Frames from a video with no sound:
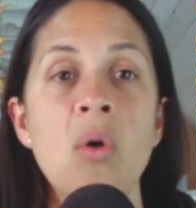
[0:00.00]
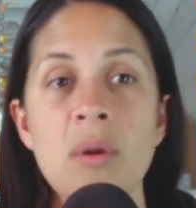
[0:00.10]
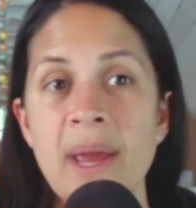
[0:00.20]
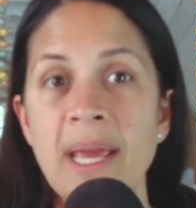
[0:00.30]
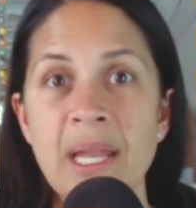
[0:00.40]

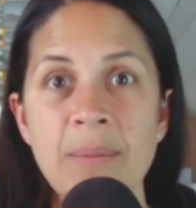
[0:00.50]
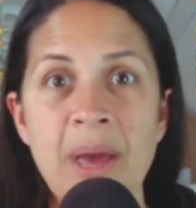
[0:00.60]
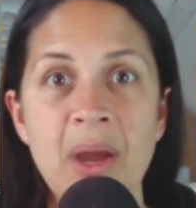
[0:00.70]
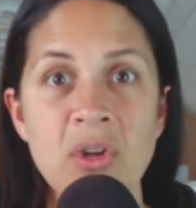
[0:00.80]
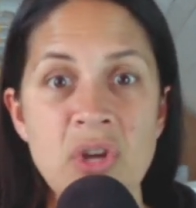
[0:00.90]
or my Getting
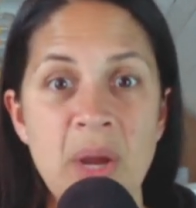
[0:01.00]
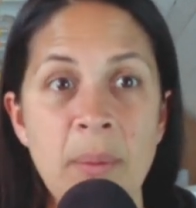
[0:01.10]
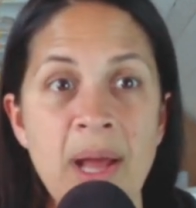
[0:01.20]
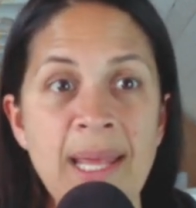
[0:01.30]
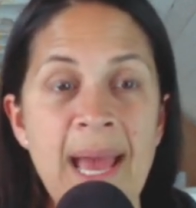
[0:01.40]
Back on Track
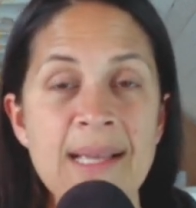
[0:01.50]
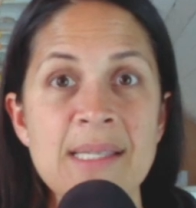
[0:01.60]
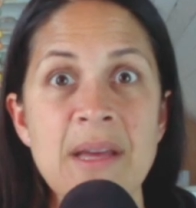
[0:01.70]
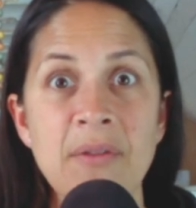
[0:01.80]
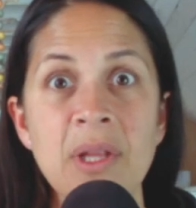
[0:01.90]

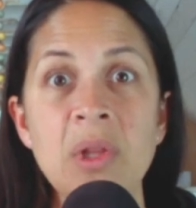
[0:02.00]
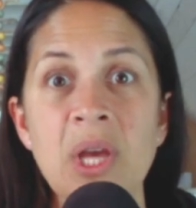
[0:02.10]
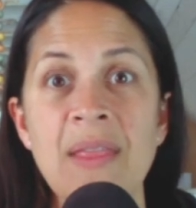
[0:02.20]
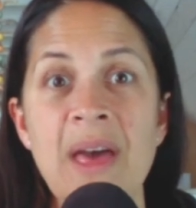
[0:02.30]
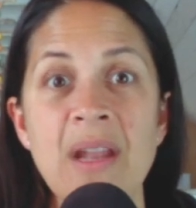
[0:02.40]
podcast, definitely
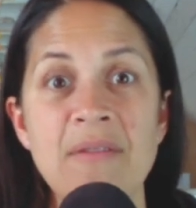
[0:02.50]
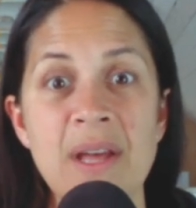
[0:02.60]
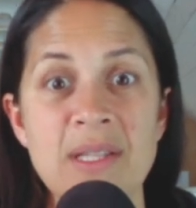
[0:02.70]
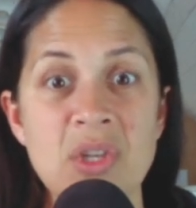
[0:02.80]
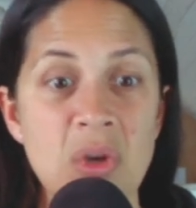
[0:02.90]
look at that if
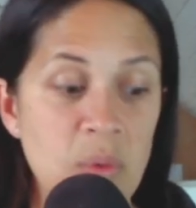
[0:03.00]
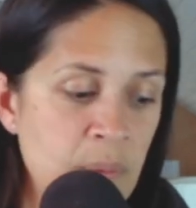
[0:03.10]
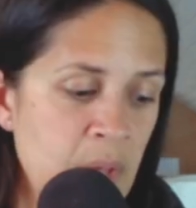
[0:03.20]
that's you.